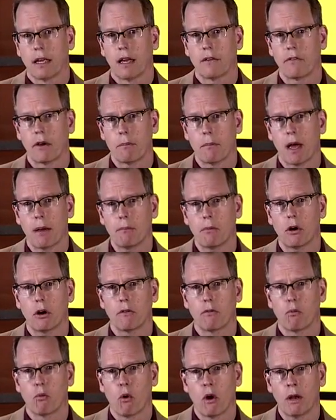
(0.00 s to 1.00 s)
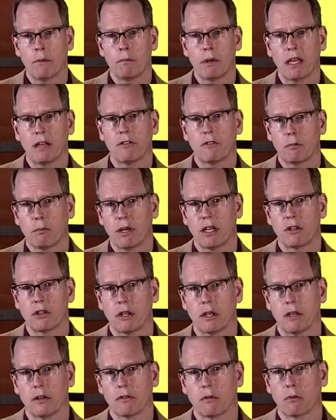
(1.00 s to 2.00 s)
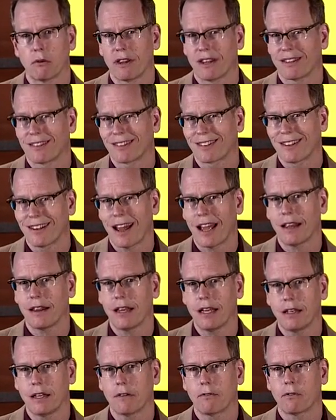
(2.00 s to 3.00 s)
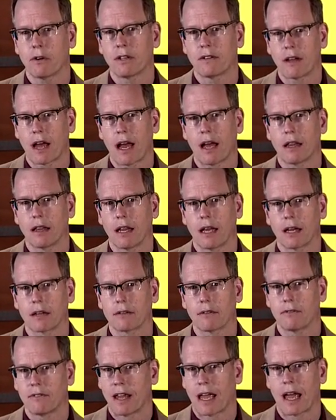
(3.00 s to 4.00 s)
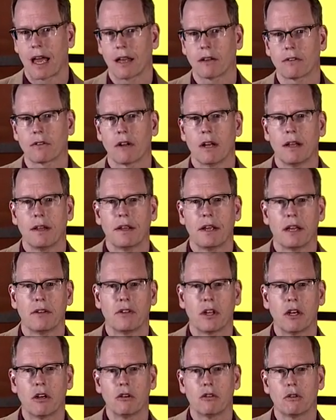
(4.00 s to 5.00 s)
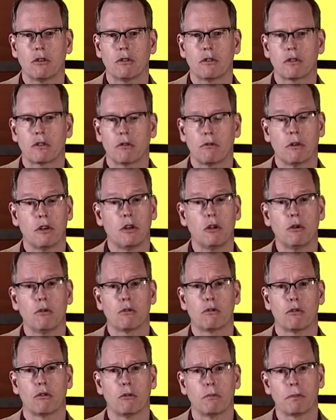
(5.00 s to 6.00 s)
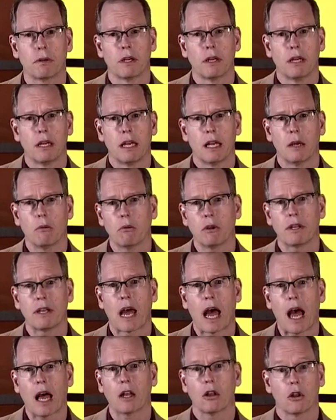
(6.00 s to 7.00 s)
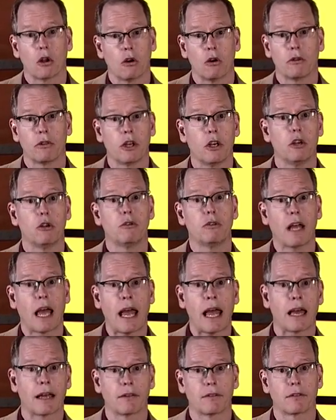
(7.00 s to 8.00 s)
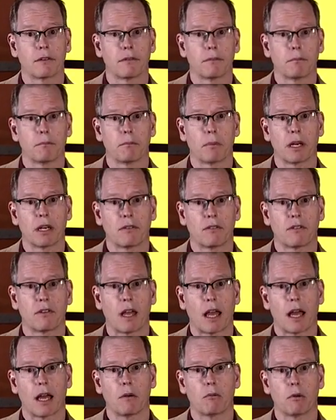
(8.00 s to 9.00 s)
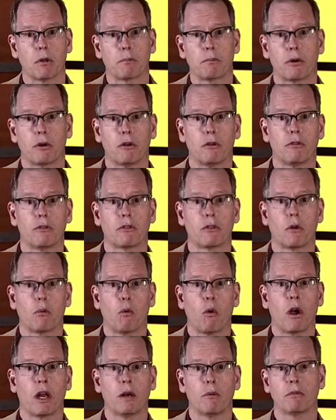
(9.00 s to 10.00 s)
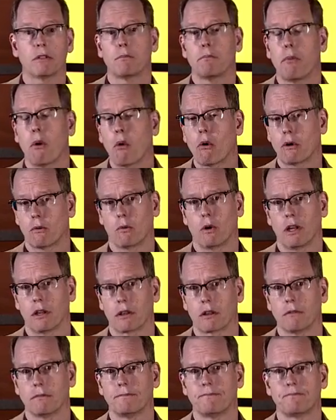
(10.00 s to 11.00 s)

if a member of one bee species with a slightly different dialect of dance is introduced to a new group, it will not learn the new dance, but instead will produce the one it was born with.